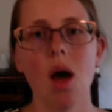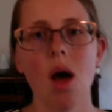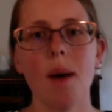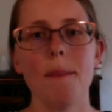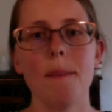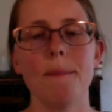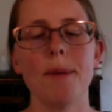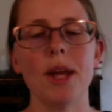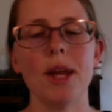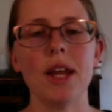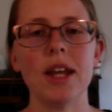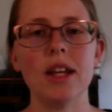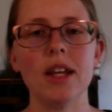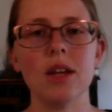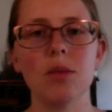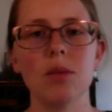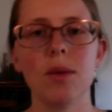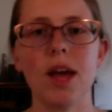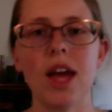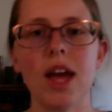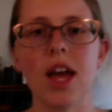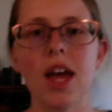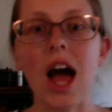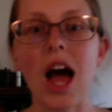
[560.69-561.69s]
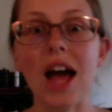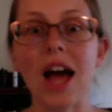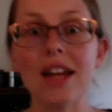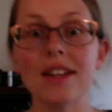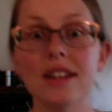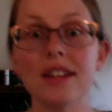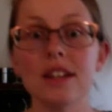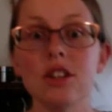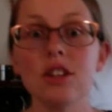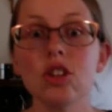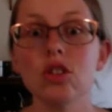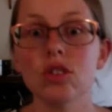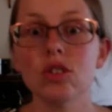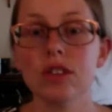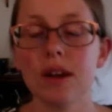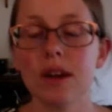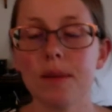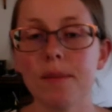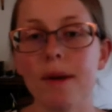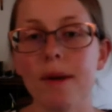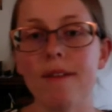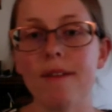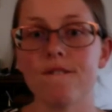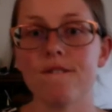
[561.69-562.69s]
But anyway, I did use
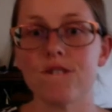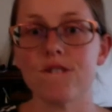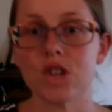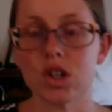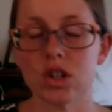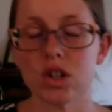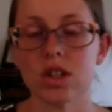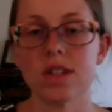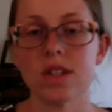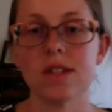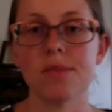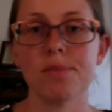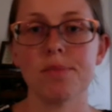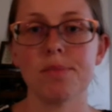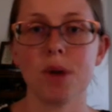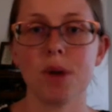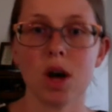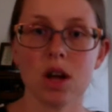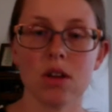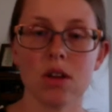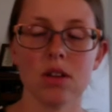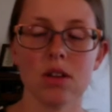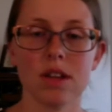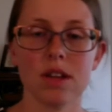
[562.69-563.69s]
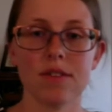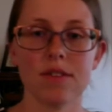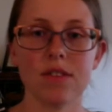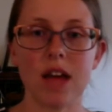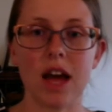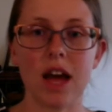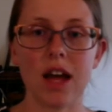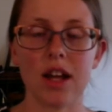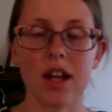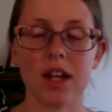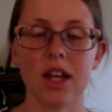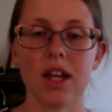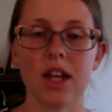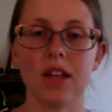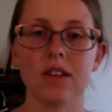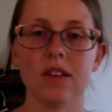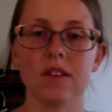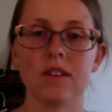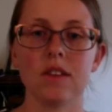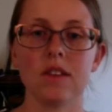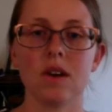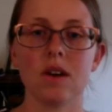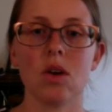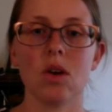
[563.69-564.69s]
up my first bottle of that. And
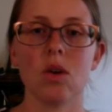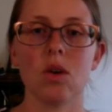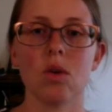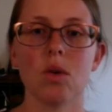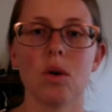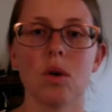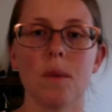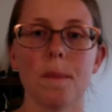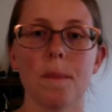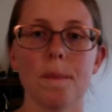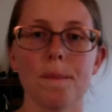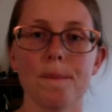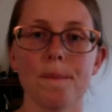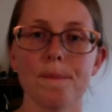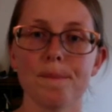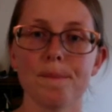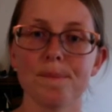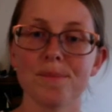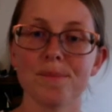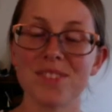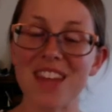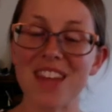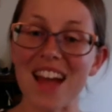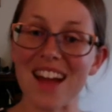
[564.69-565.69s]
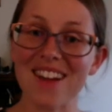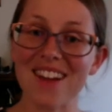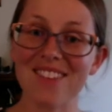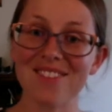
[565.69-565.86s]
so, yeah.